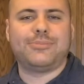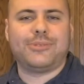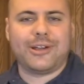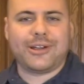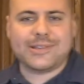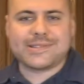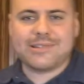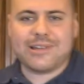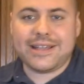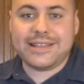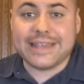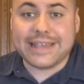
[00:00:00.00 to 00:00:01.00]
burger is
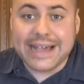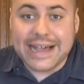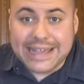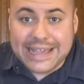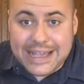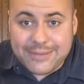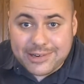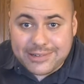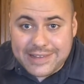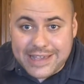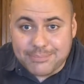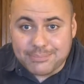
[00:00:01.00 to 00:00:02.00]
cooking, you gotta have your
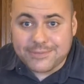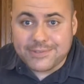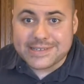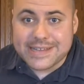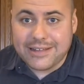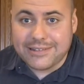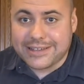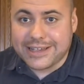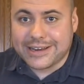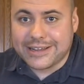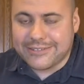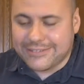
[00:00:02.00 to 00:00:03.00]
dip if you're
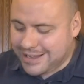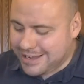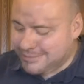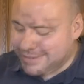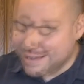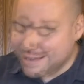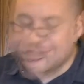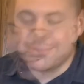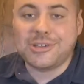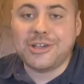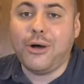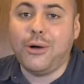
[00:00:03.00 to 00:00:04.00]
tailgating, right? We got some
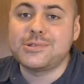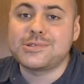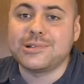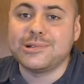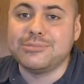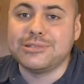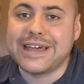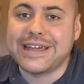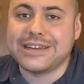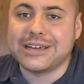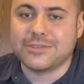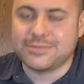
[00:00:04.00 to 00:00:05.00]
coastal
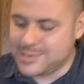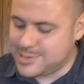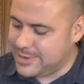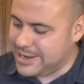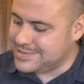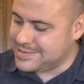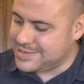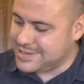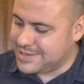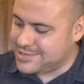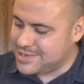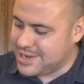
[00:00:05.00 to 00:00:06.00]
blend here from the Spice and
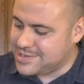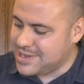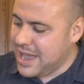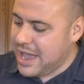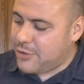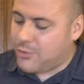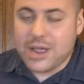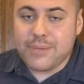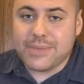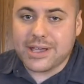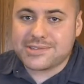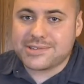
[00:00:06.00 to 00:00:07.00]
Tea Exchange.
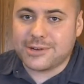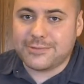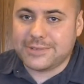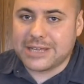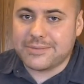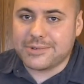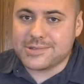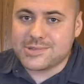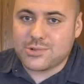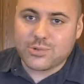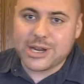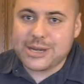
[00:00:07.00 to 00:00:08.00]
Great mixture of flavors.
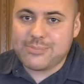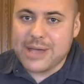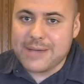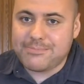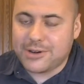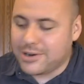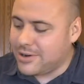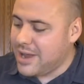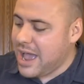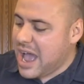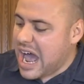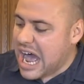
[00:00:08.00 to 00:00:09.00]
Green pepper,
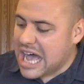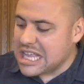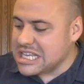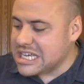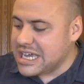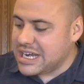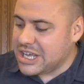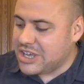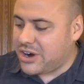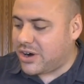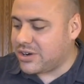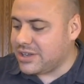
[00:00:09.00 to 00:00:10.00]
onion,
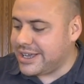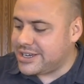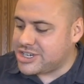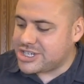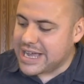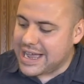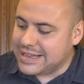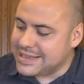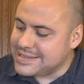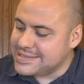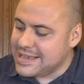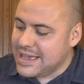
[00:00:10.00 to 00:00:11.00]
garlic,
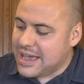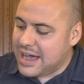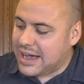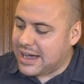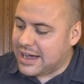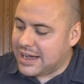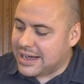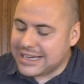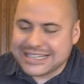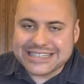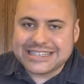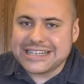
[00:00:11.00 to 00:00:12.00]
shallots,
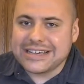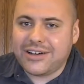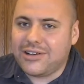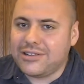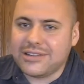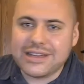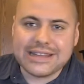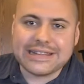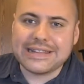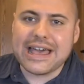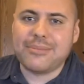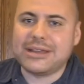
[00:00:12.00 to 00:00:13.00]
uh, dill,
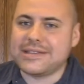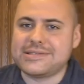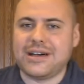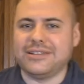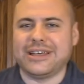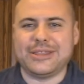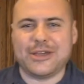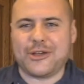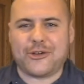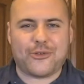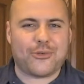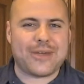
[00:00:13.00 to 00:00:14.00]
lemon. It's all in there.
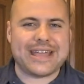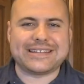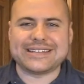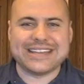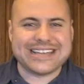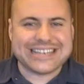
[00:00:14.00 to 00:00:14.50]
Great